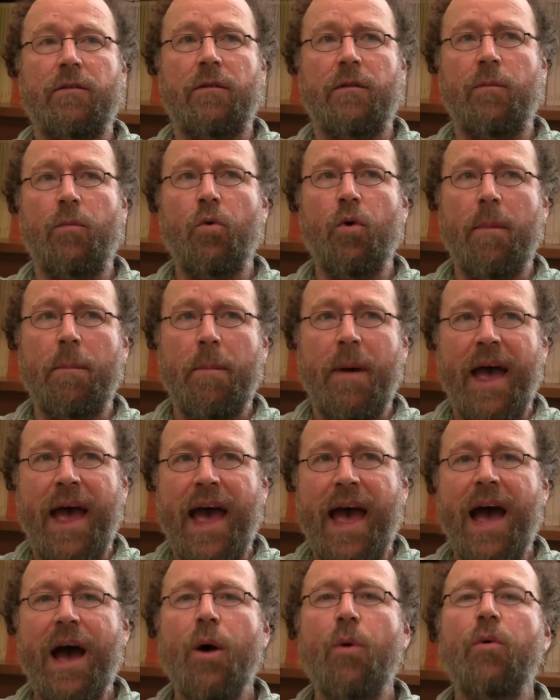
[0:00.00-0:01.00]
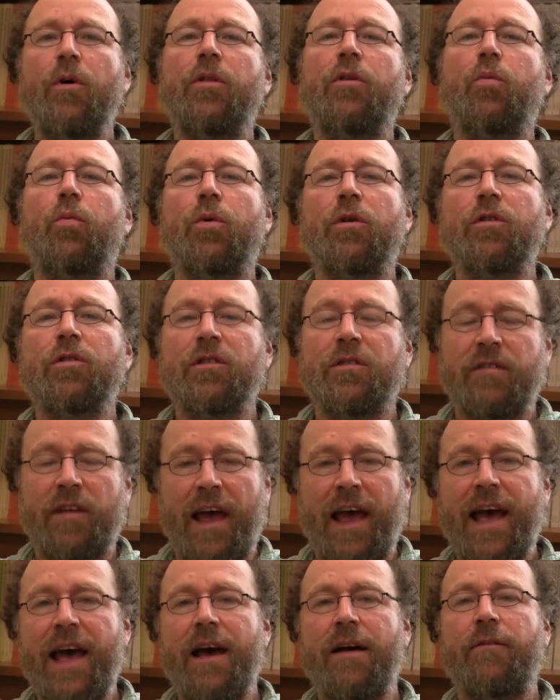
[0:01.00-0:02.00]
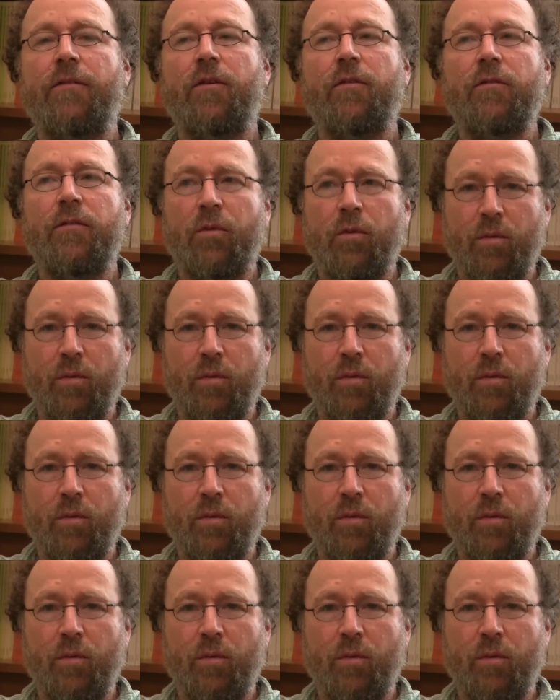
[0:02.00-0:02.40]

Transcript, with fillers: the more power the workers have over